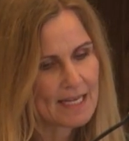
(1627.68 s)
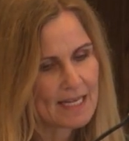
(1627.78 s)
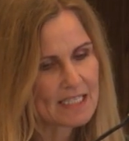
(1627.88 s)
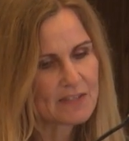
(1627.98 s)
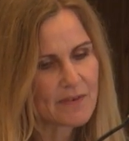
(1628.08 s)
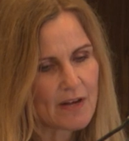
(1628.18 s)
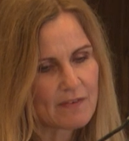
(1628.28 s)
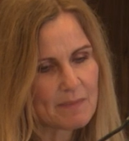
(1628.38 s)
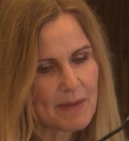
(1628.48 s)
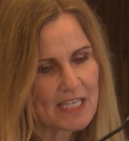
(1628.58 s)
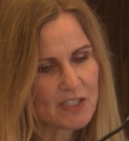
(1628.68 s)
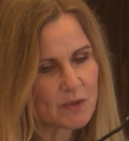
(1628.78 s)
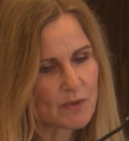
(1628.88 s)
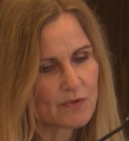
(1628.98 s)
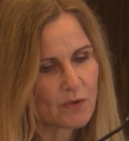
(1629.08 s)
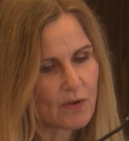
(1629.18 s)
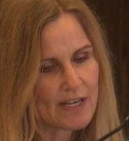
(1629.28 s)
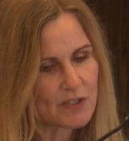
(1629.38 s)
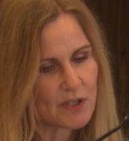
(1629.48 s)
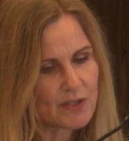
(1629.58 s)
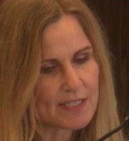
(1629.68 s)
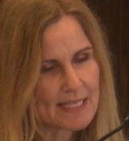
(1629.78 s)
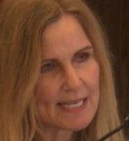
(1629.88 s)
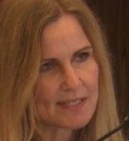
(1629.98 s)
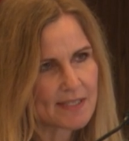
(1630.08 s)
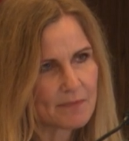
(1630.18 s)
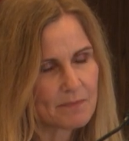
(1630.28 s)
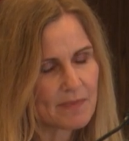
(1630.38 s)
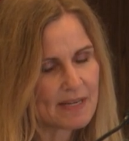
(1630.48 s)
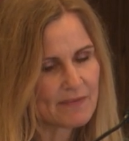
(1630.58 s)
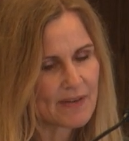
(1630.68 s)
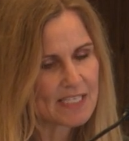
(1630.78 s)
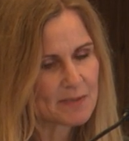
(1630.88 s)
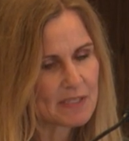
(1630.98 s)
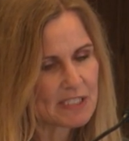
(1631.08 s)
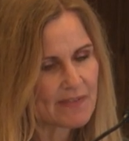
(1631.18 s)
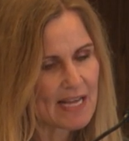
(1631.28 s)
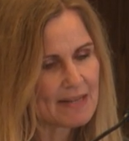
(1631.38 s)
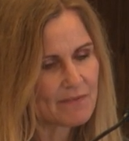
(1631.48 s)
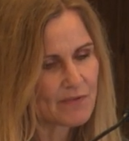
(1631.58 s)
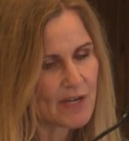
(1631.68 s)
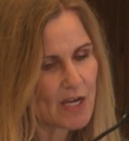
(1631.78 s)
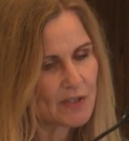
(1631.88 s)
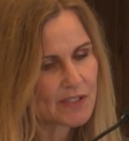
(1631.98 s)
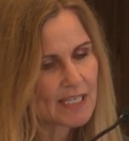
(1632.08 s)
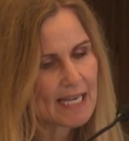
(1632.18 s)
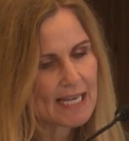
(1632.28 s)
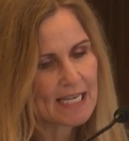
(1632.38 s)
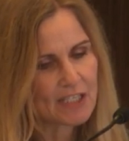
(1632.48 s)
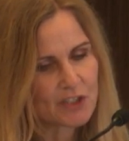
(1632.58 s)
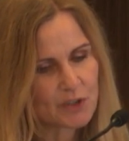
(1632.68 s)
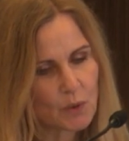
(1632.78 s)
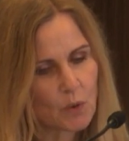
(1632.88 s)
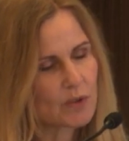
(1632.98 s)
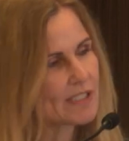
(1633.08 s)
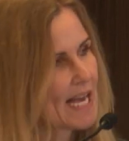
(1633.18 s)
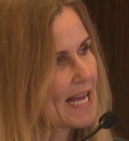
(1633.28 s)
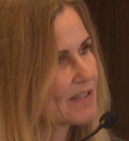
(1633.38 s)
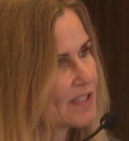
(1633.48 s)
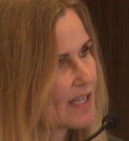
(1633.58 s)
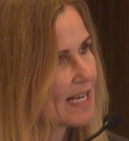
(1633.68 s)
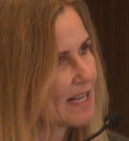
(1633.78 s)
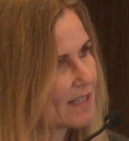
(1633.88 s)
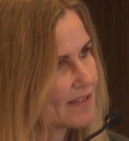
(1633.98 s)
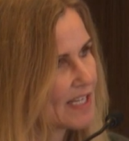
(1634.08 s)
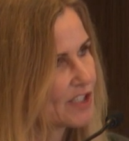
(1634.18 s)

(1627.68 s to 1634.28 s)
And survival in patients with 4A2 disease, so effacement of their lymph nodes, is short, and they